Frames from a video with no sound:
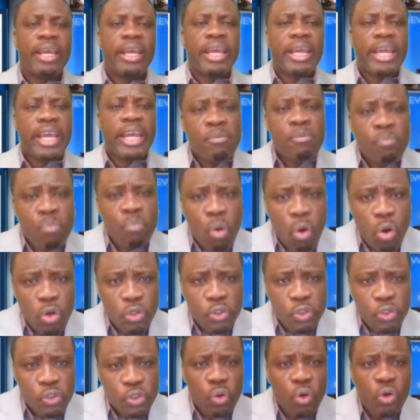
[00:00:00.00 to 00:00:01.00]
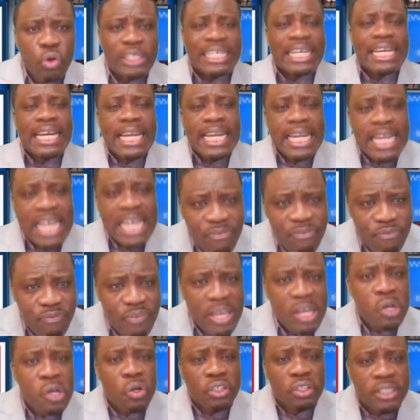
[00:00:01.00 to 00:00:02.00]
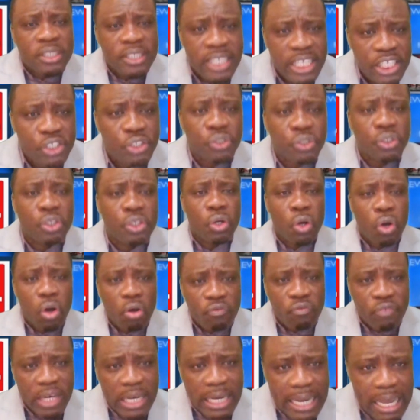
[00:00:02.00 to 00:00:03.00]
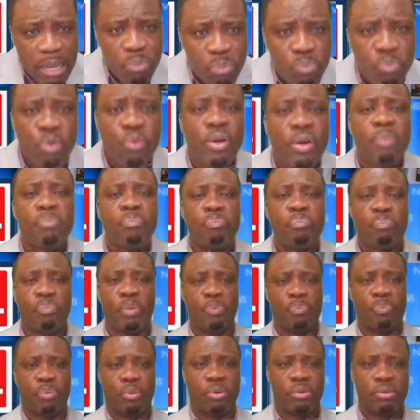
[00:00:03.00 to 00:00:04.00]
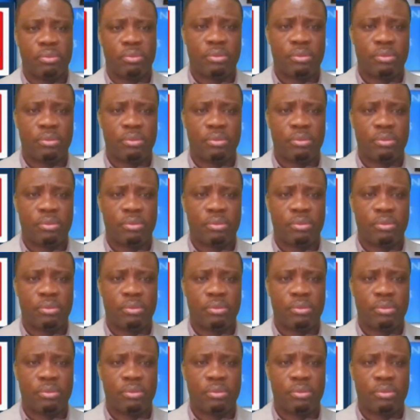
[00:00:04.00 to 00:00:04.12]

And more so, the living condition of the Liberian people